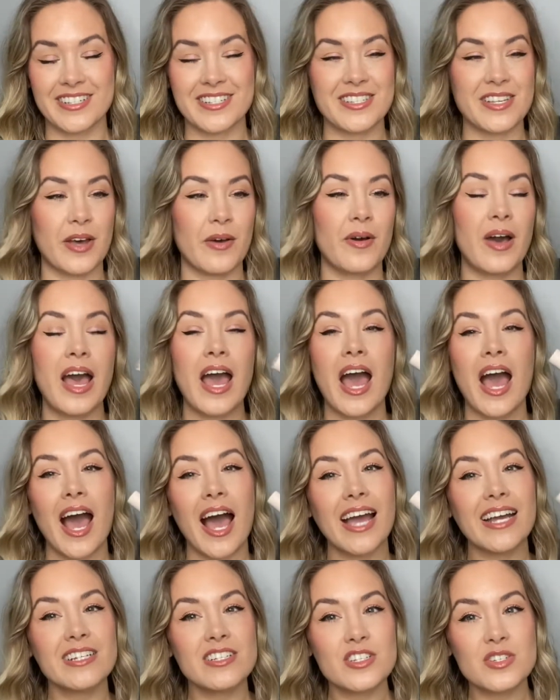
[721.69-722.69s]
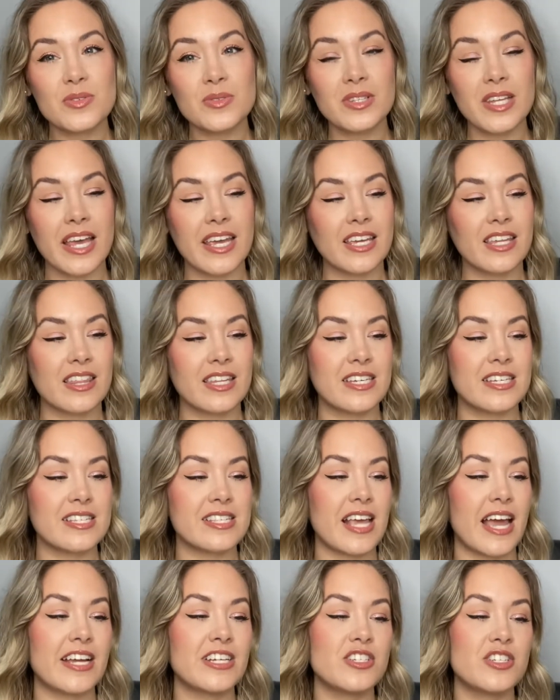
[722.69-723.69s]
So I do like this.
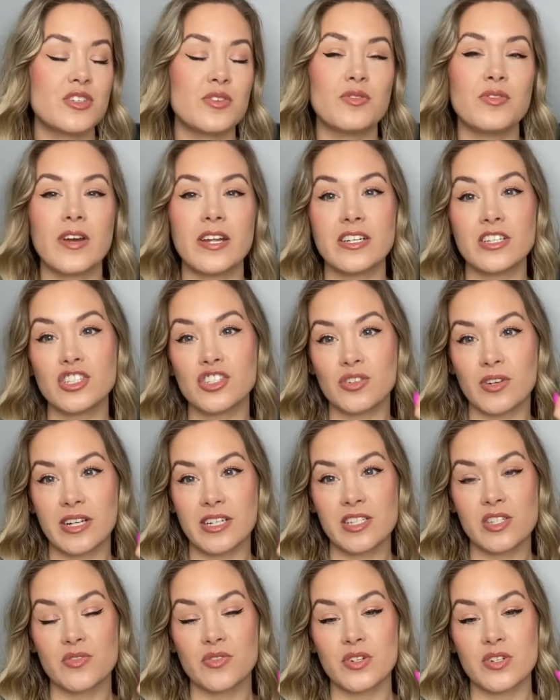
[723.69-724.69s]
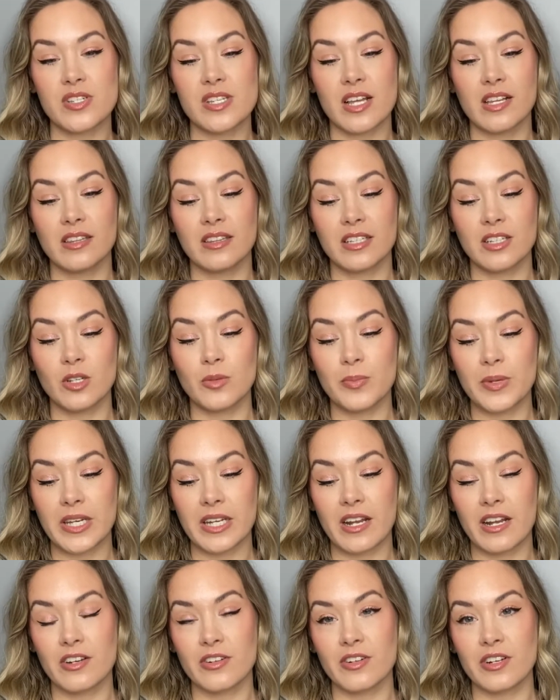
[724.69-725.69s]
I do find it transfers a little bit
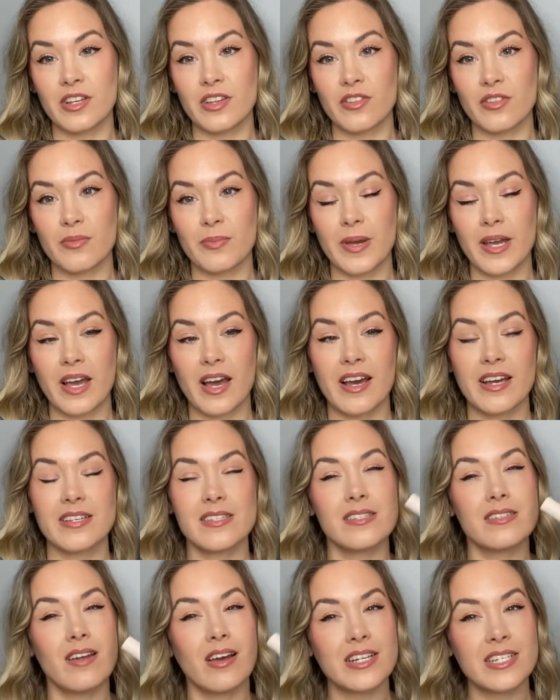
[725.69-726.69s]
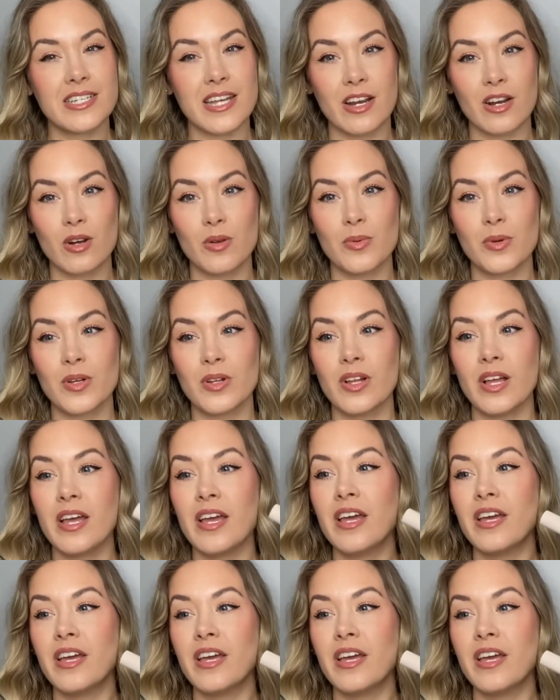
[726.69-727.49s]
underneath of my eyes. Not terrible.